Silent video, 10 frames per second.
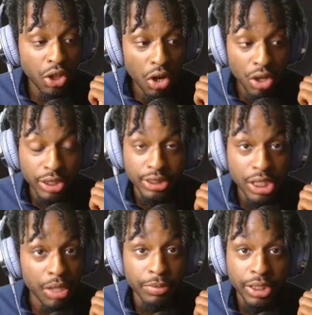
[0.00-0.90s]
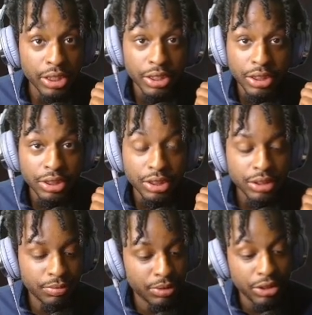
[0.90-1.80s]
hard to stop, my nigga.
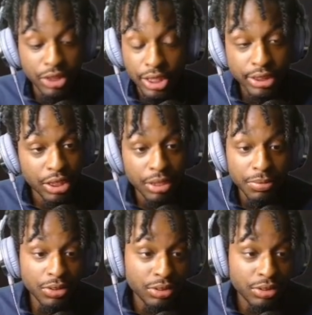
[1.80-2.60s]
But you gotta stop, bro.